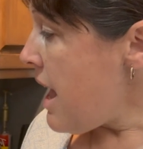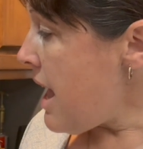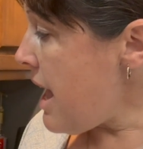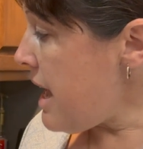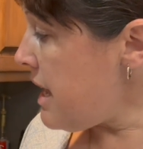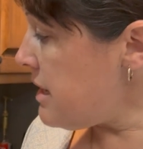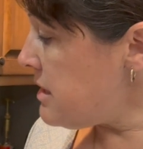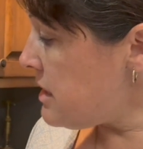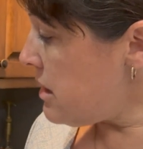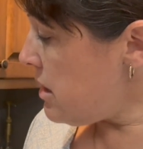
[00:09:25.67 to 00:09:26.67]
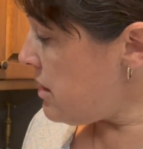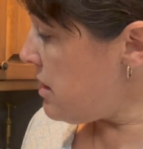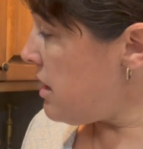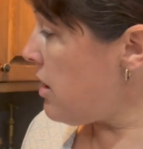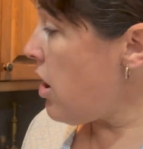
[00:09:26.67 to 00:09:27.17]
And
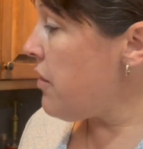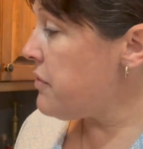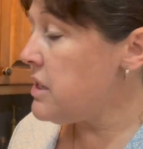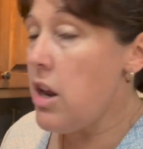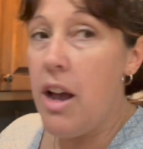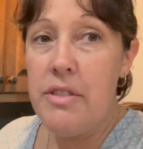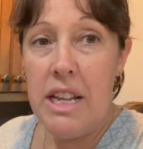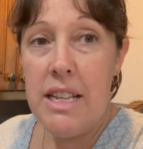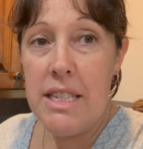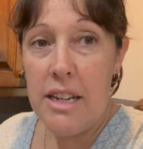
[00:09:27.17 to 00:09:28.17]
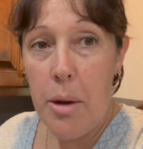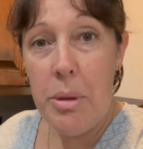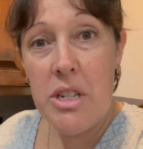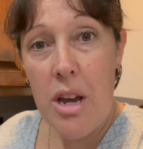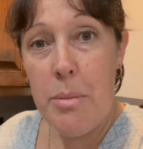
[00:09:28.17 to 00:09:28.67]
often I've done this a couple
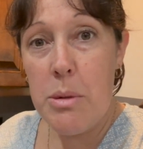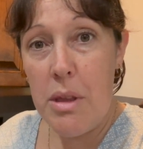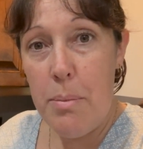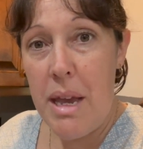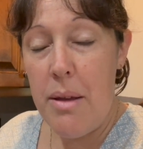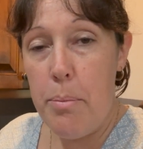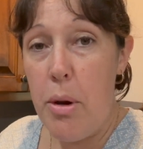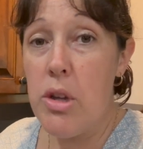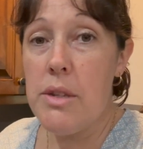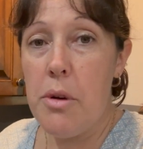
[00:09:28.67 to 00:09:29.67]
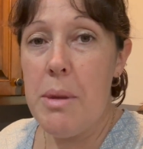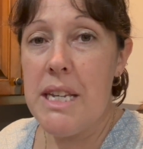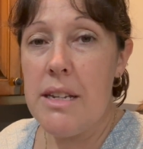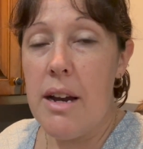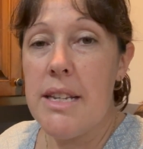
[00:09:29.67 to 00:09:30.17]
of times with meat bones from
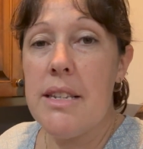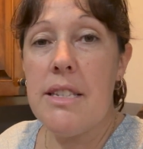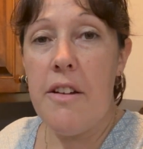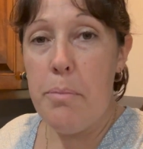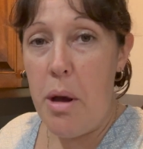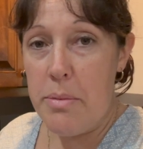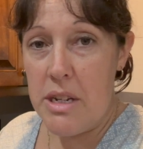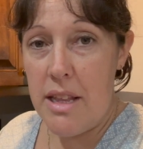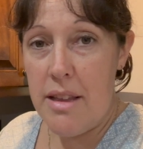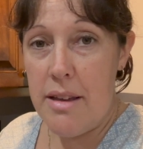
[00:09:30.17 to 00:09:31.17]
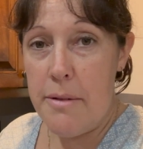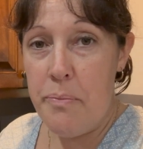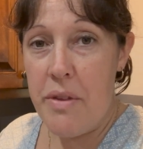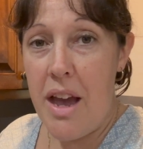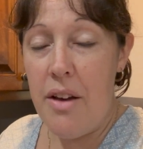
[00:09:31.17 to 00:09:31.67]
these guys, is I've popped it in the
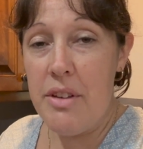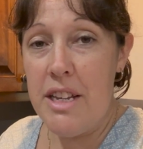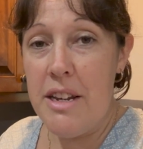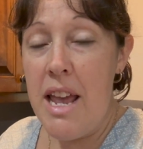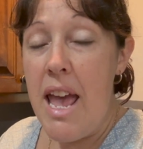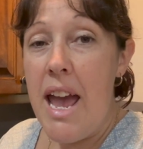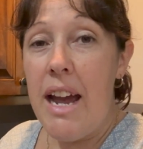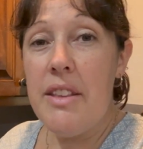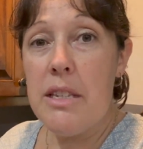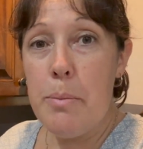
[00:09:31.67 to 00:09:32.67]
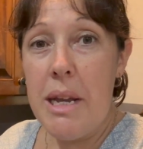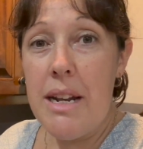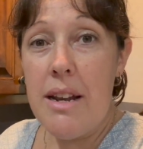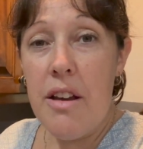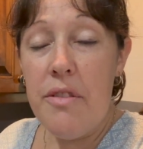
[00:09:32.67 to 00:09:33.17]
oven and there's been
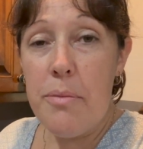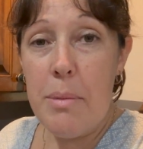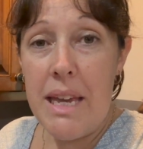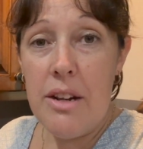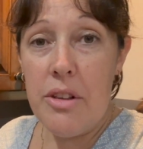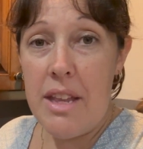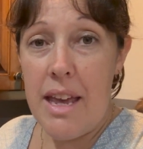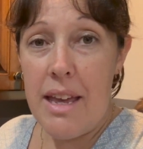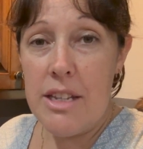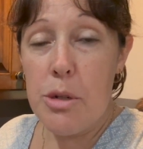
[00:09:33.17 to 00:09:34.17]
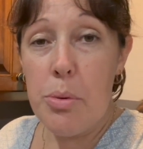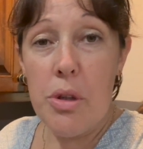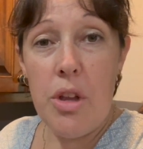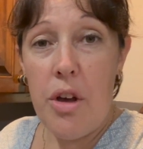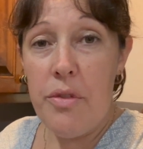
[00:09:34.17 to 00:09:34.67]
enough meat on there to
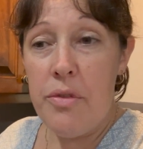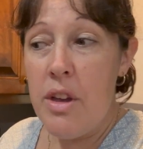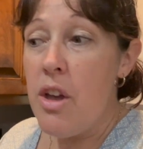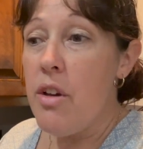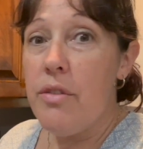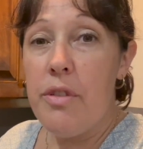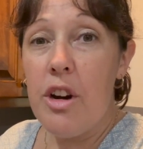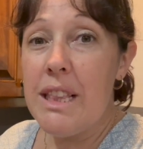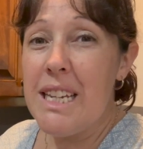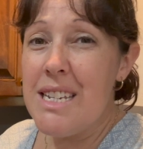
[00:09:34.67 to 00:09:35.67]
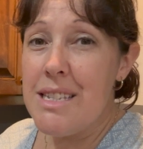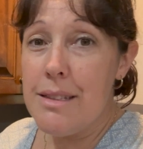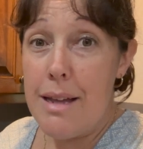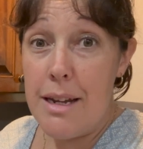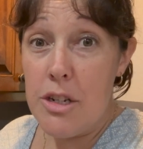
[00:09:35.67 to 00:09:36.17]
pull off for at least
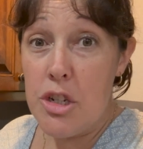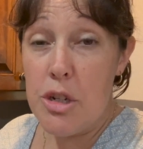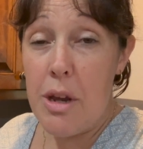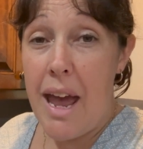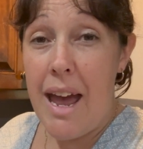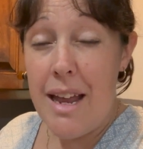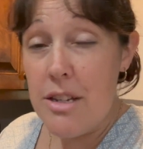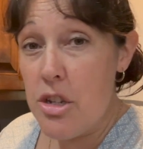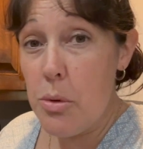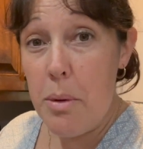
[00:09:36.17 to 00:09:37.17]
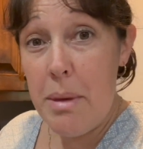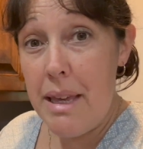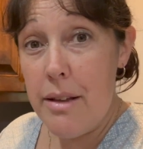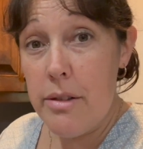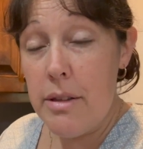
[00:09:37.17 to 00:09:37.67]
lunch to add to a
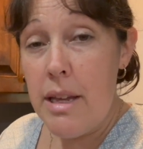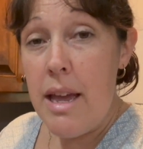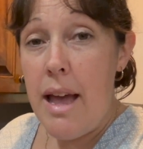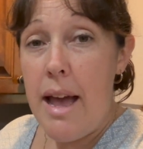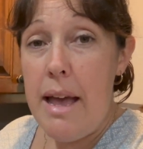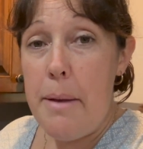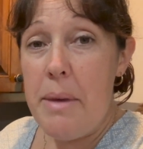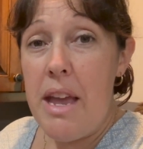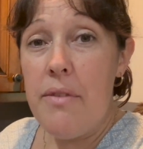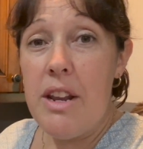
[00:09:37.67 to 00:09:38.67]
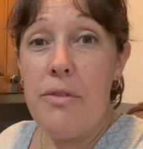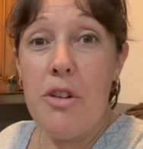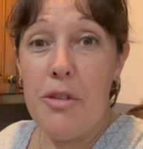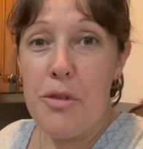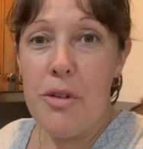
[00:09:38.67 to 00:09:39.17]
meal, even if
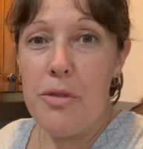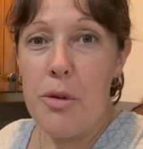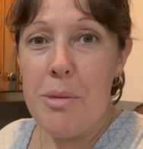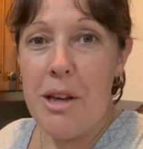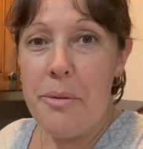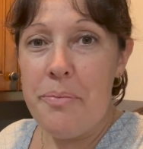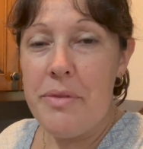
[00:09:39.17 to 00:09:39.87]
not for a full meal.